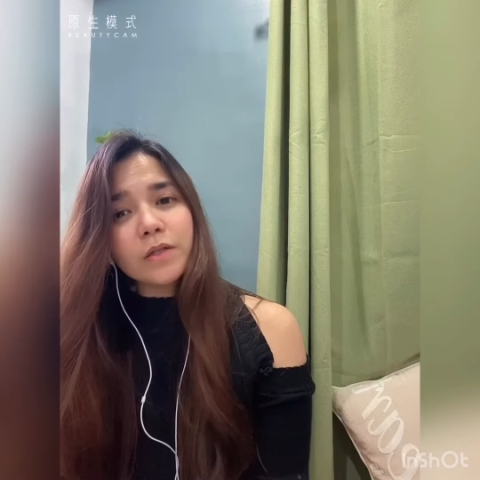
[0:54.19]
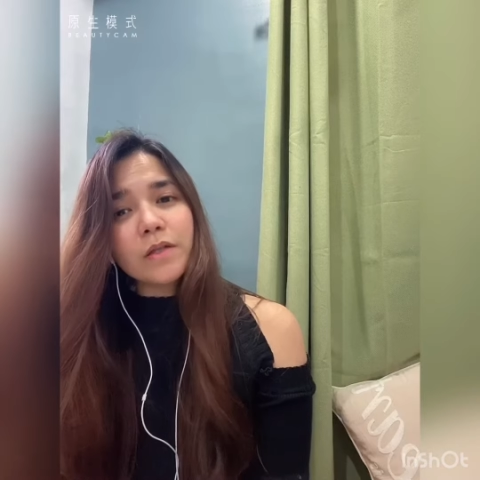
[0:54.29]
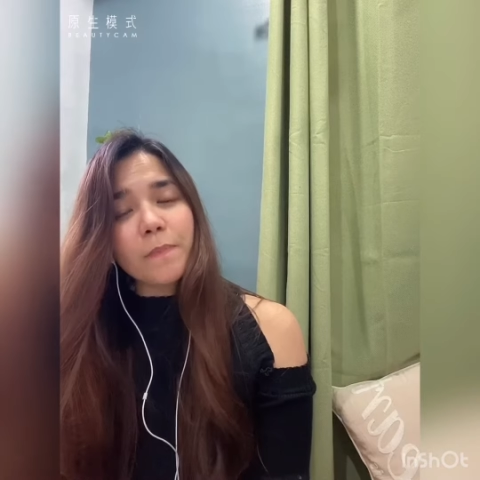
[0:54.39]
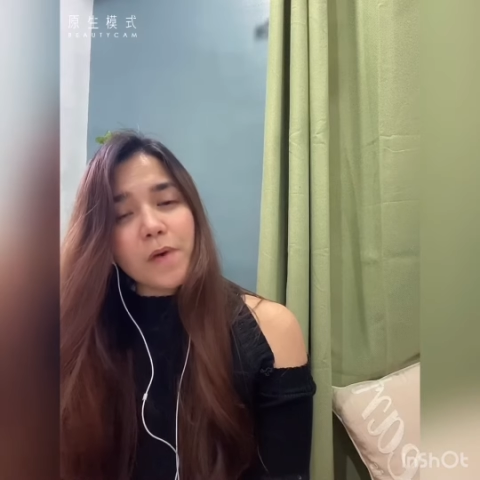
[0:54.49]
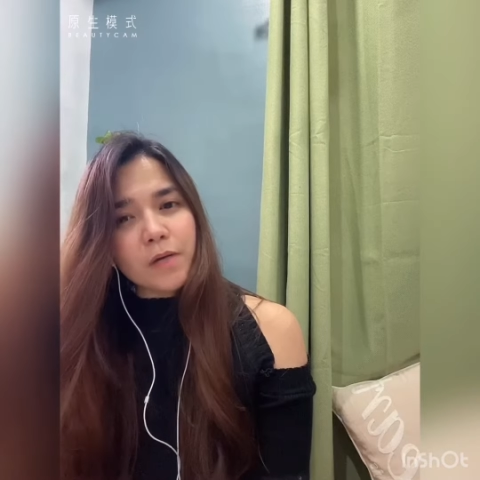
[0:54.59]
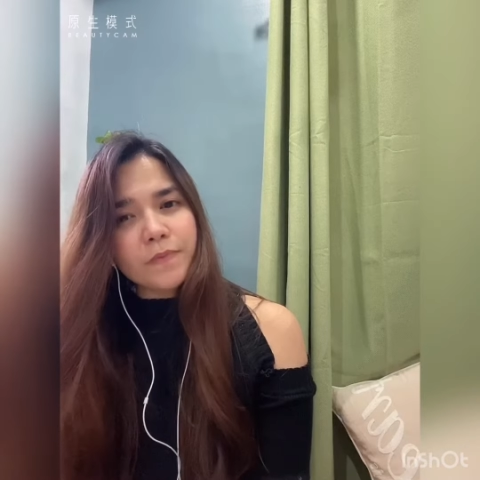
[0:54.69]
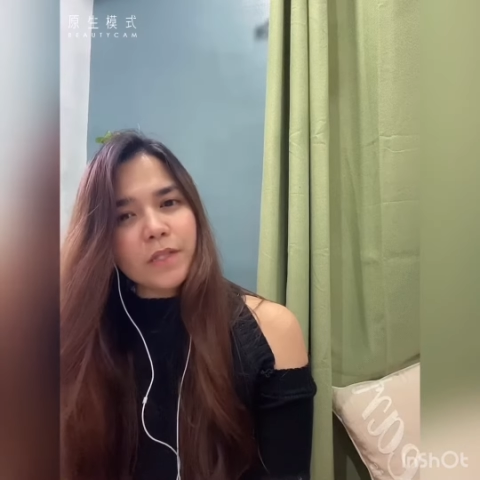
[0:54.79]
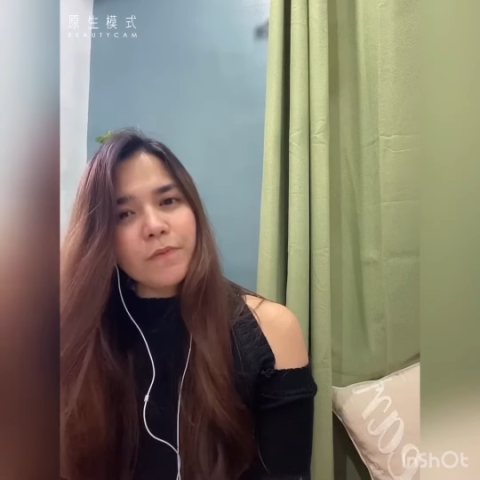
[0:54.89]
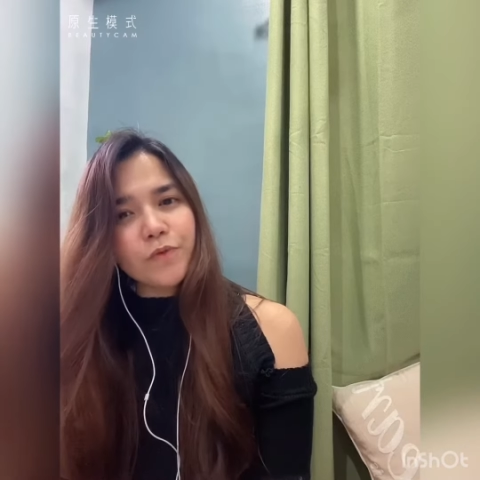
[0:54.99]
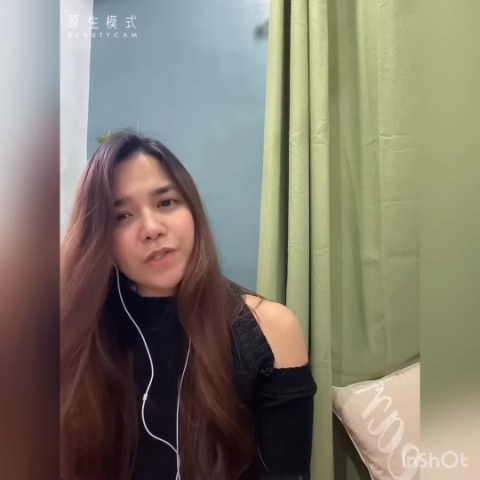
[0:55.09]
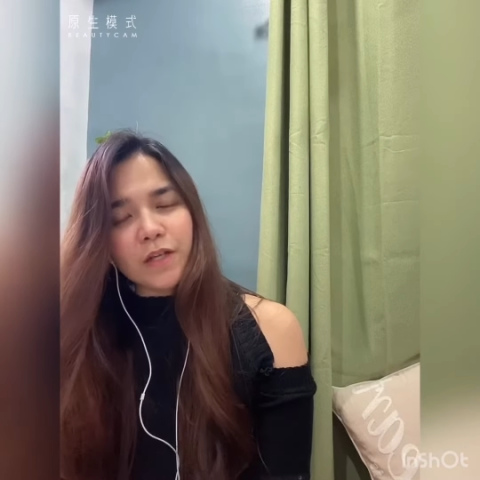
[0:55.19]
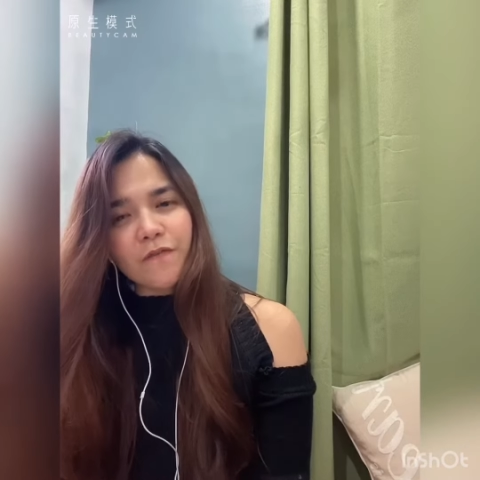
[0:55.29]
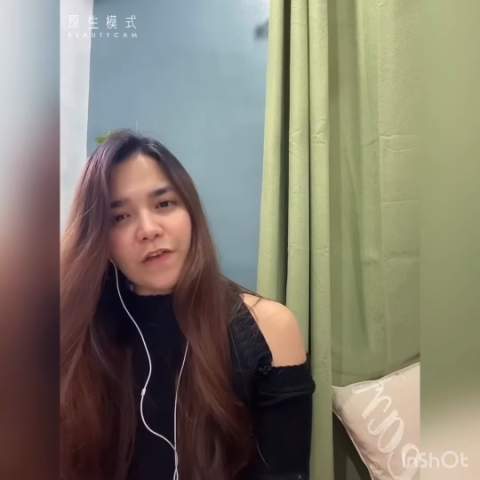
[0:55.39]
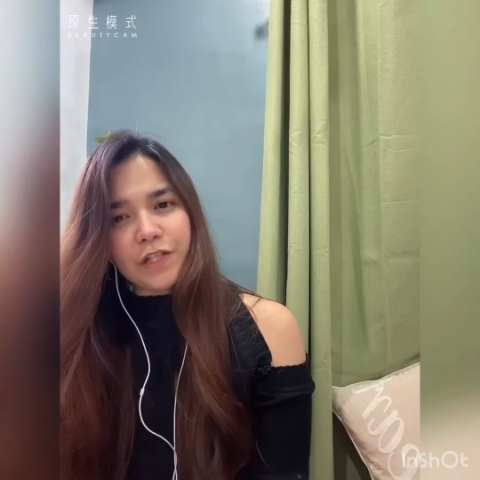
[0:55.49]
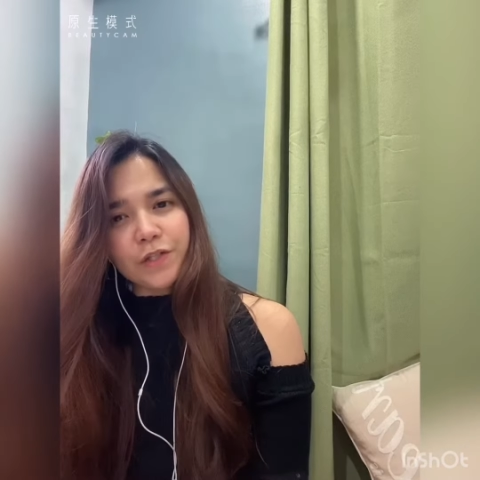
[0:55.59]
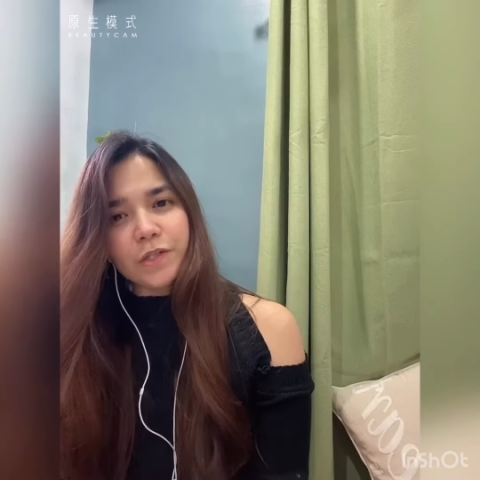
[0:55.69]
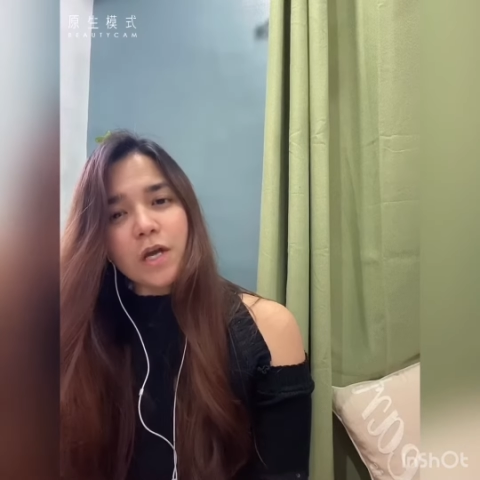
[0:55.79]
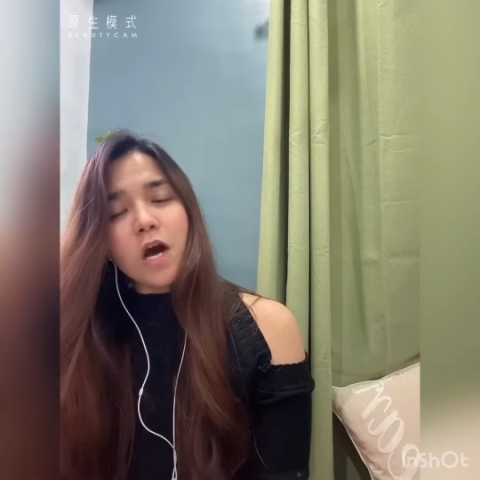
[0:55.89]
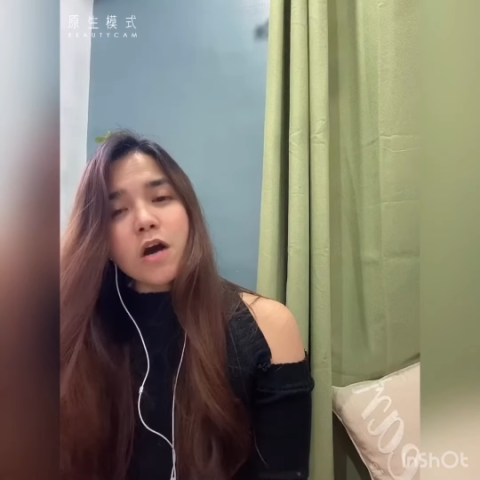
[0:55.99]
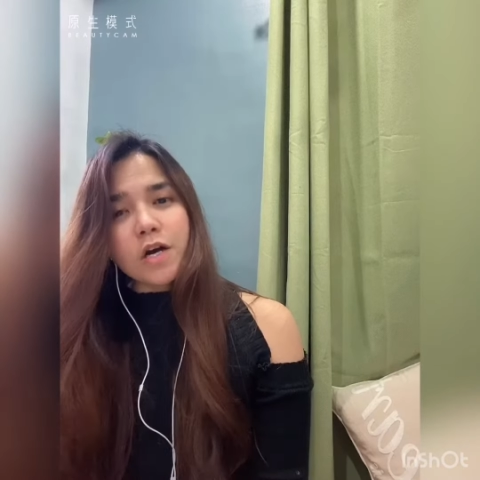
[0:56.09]
the pubs and music venues
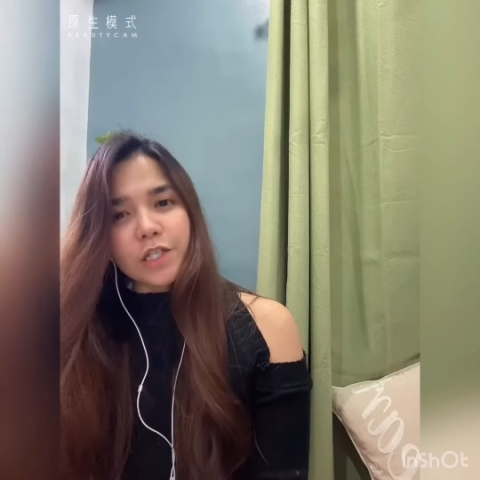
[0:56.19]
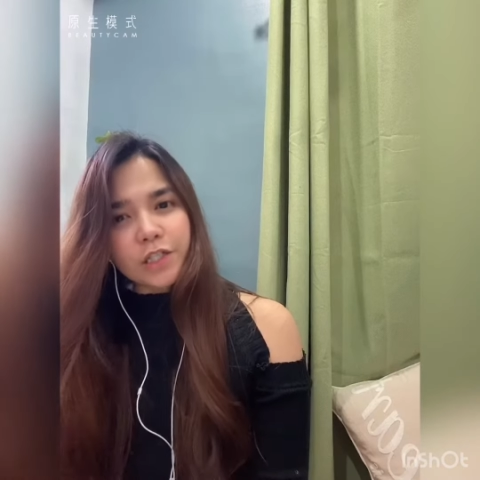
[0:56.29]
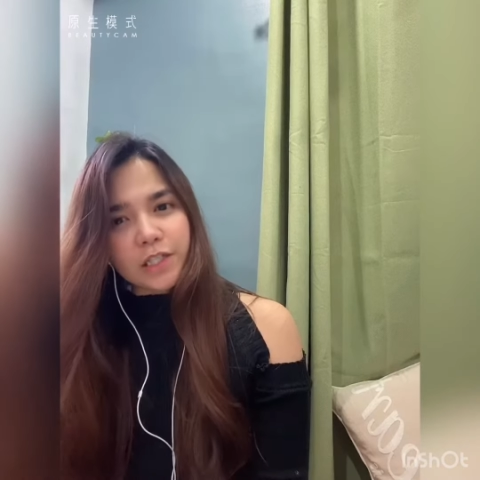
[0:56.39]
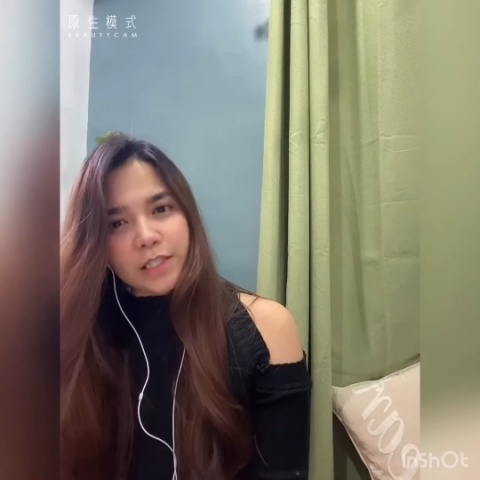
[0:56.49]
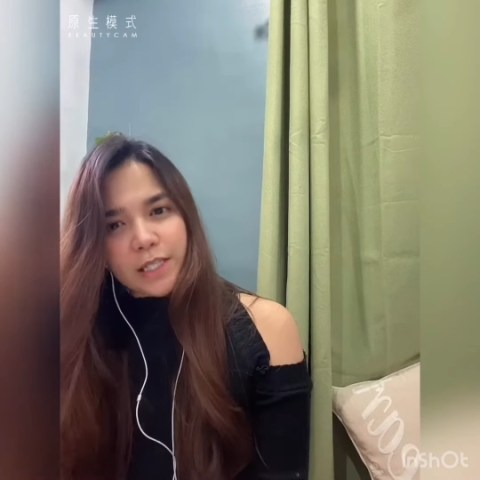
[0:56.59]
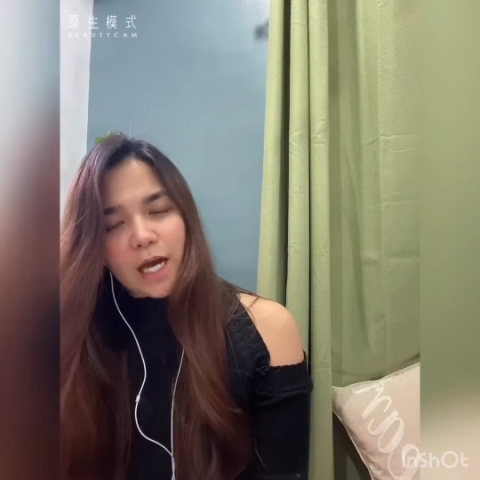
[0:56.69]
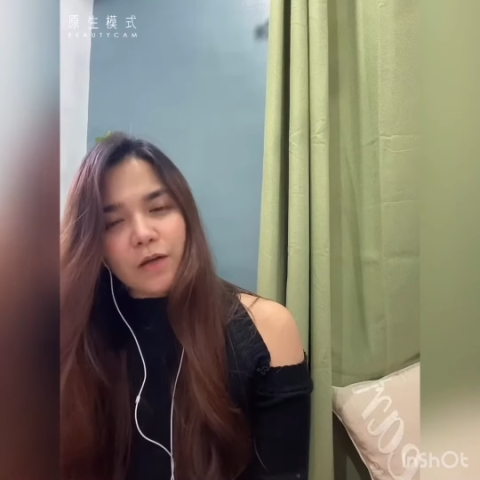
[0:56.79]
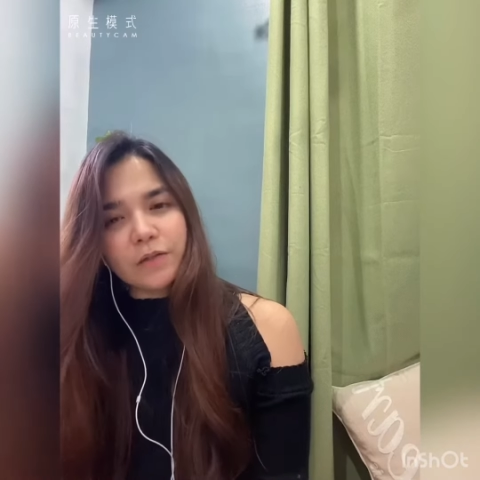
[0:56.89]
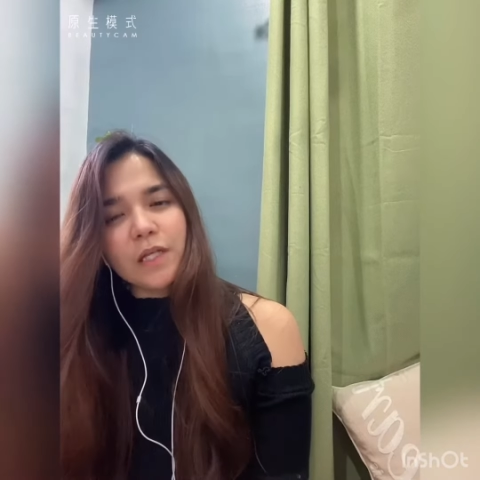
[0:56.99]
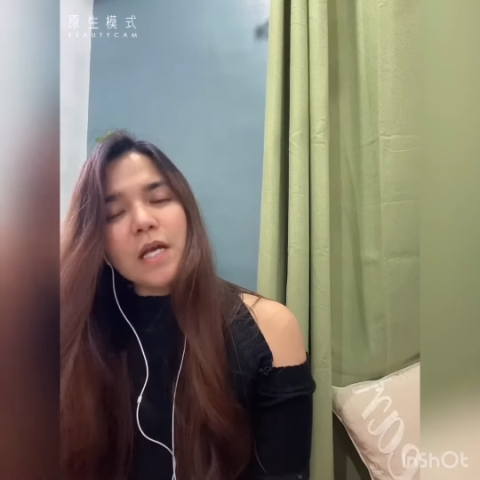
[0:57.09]
are shut down,